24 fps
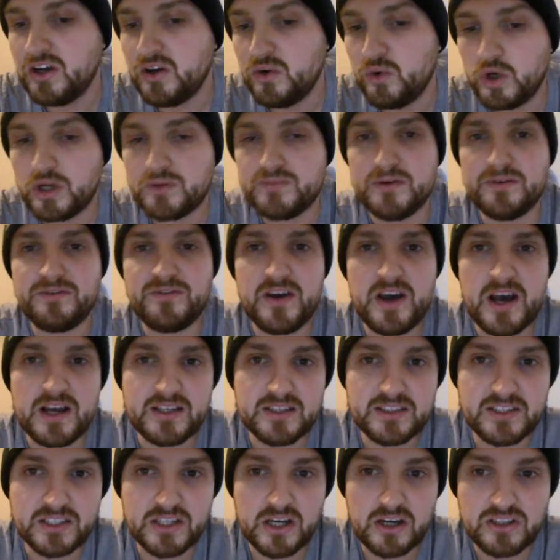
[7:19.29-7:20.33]
Would have preferred
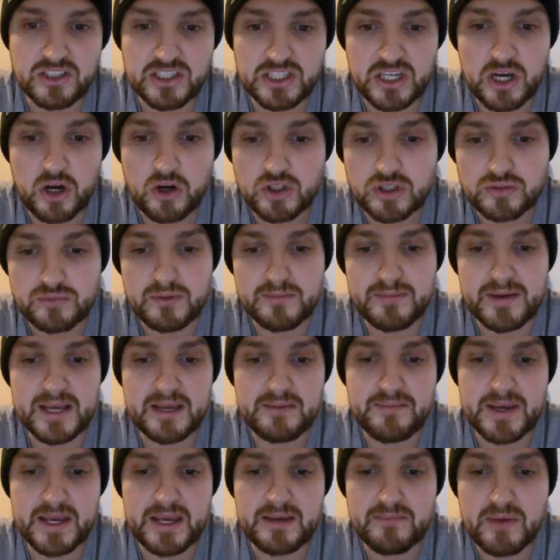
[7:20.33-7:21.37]
her to go to the Ultimate
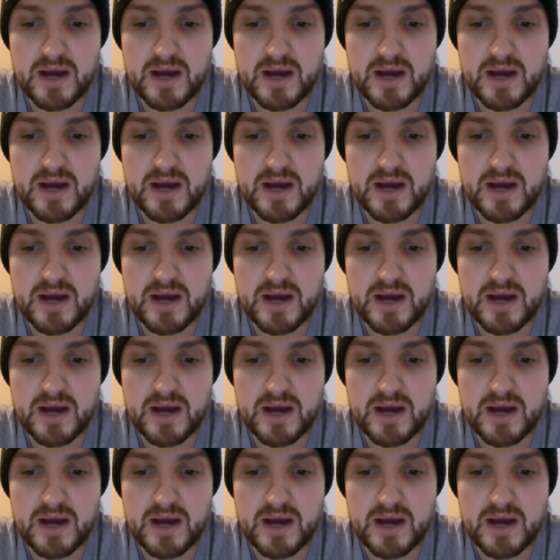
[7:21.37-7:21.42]
maybe.